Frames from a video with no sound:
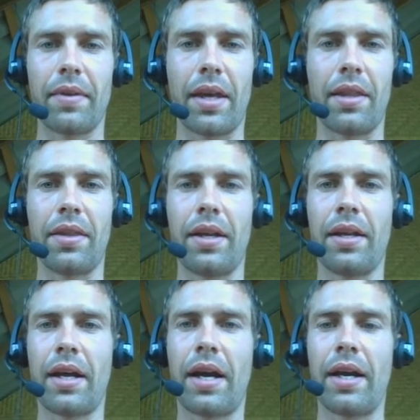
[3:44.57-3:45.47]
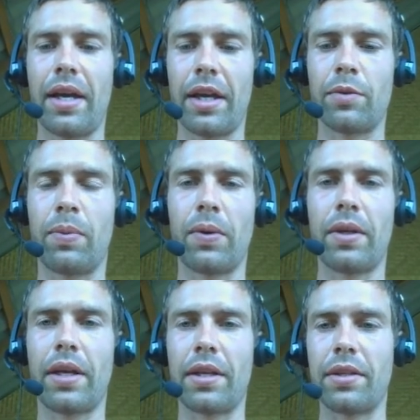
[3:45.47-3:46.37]
and then I export
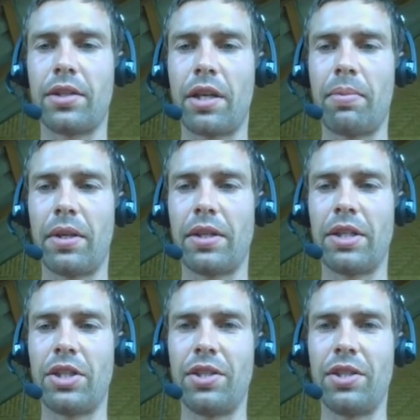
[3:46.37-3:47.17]
it as a JPEG